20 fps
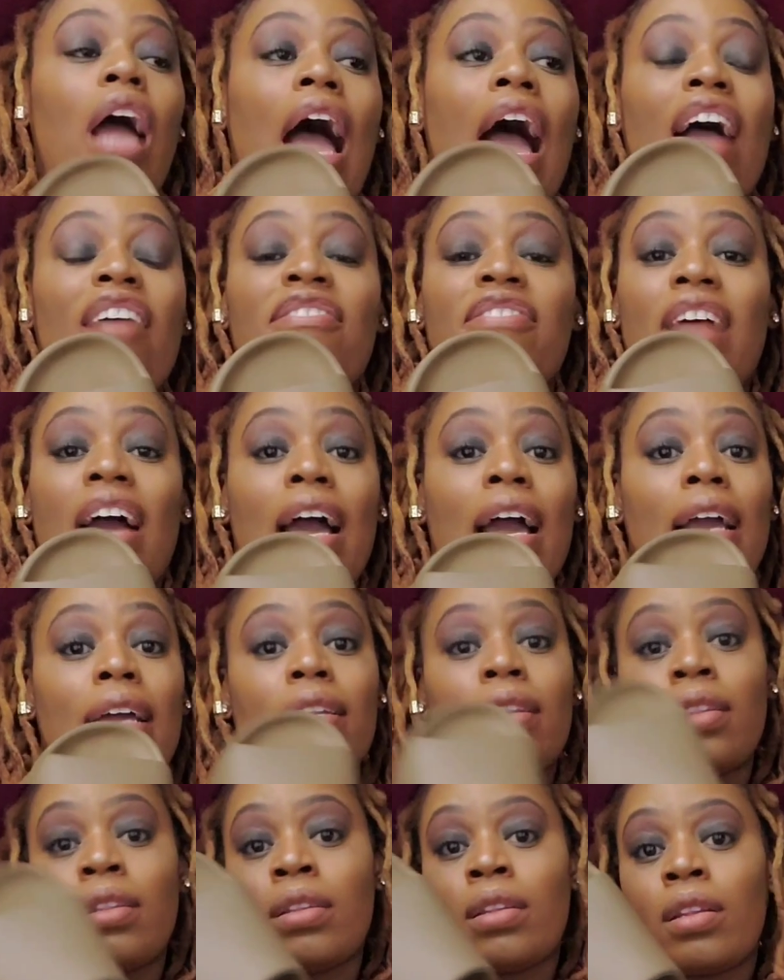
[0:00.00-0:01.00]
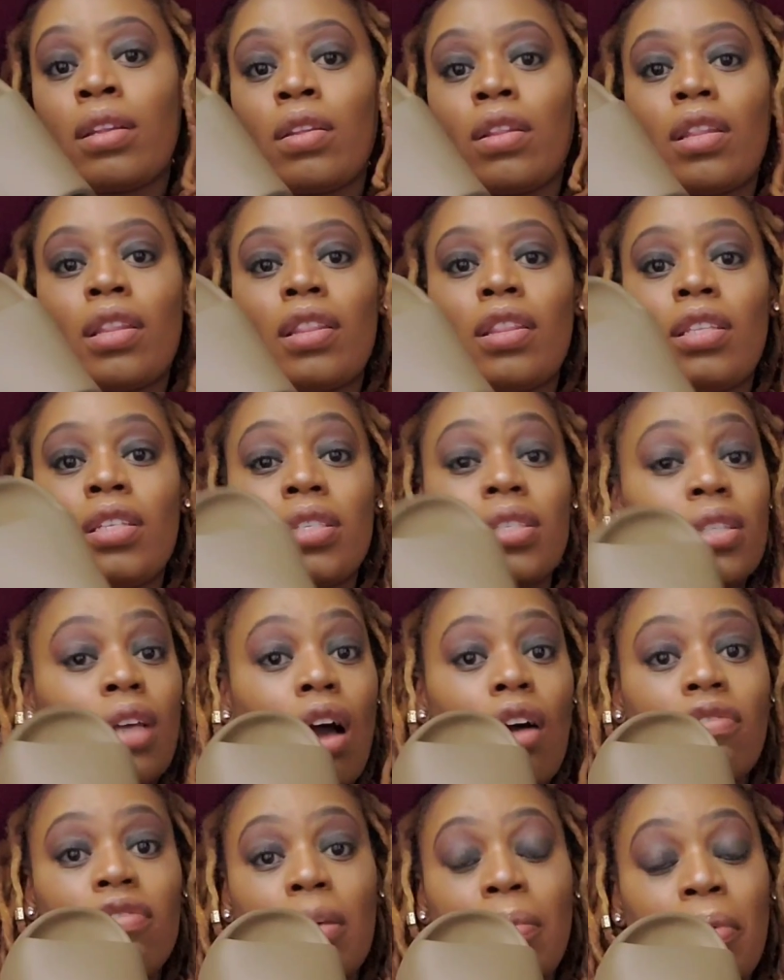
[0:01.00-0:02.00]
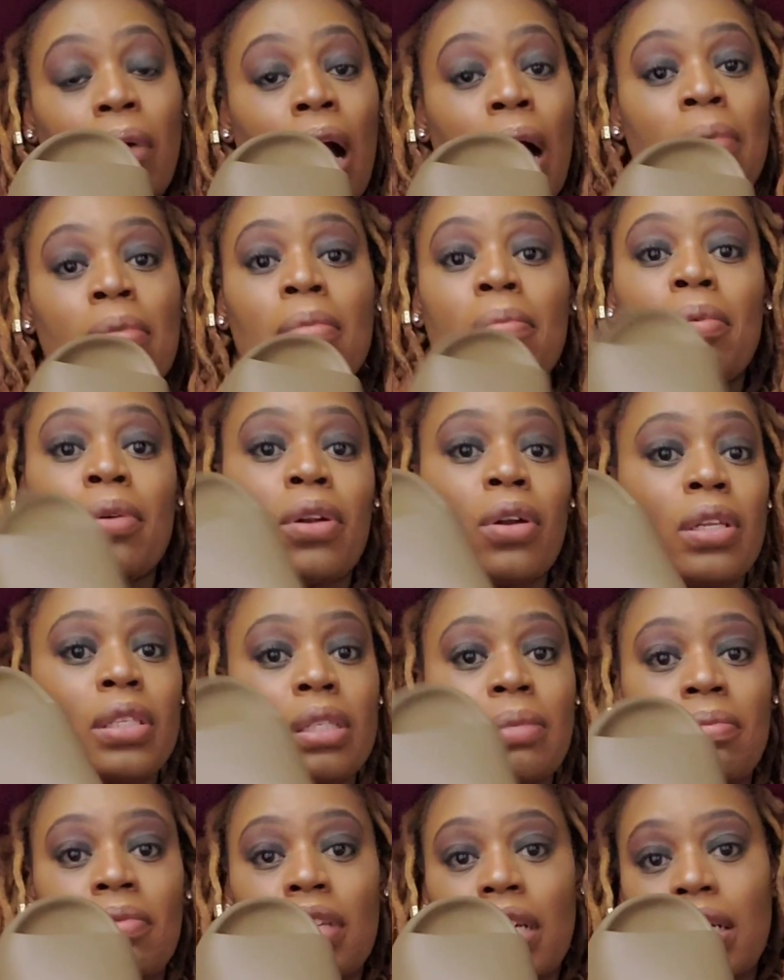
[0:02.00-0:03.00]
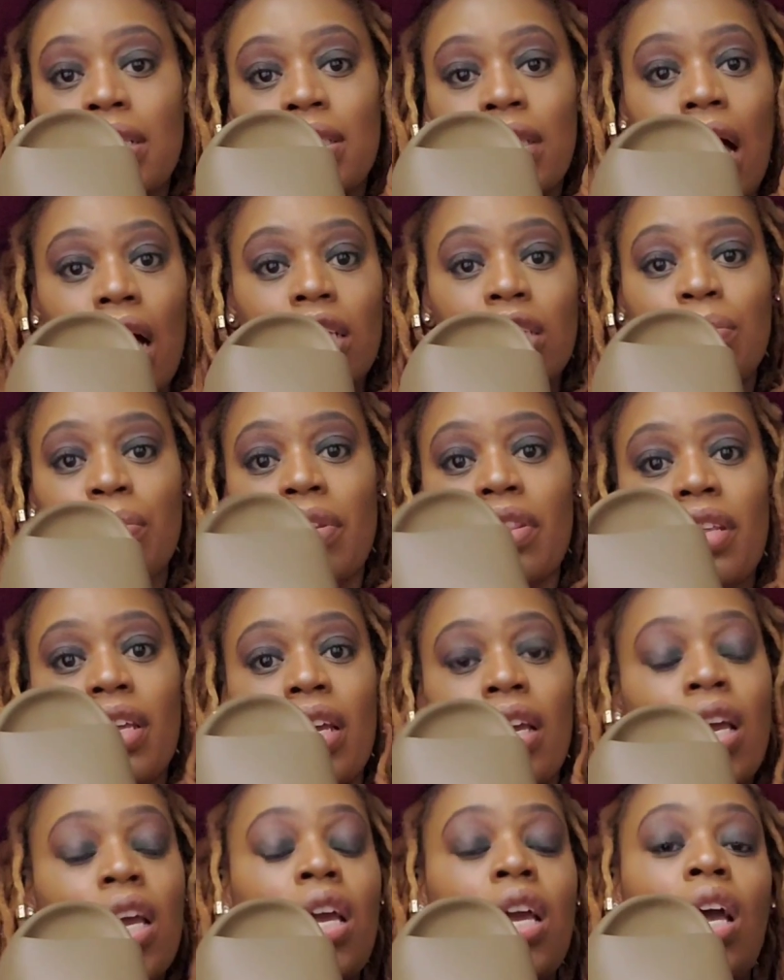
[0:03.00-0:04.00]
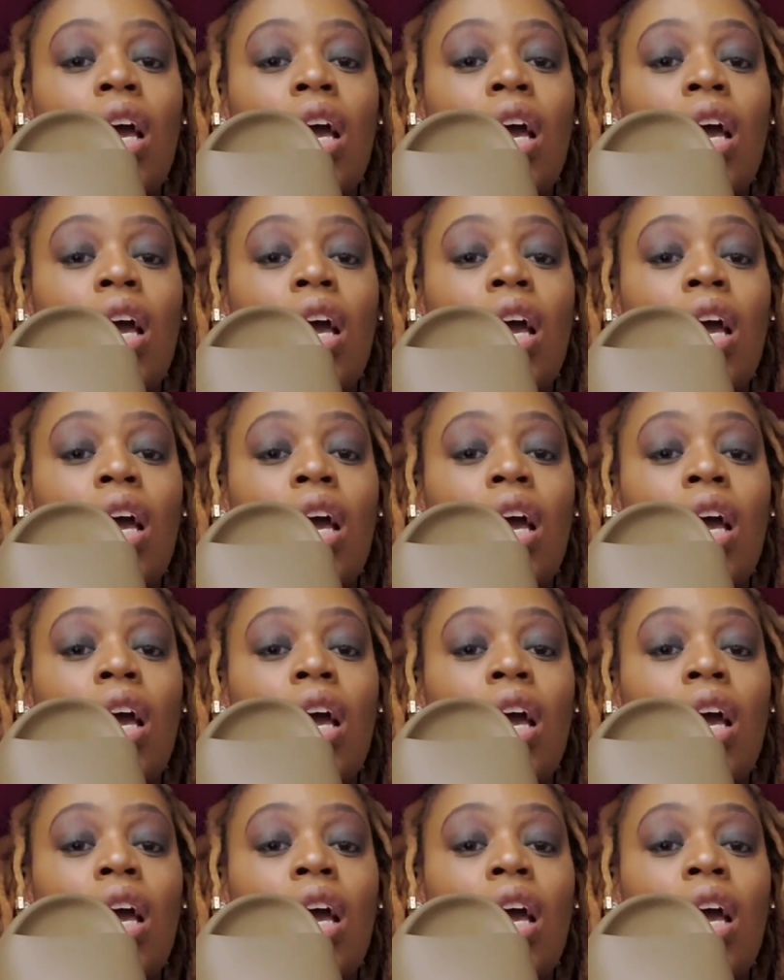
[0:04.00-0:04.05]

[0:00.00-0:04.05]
I find to solve the problem, put on some thick socks with it.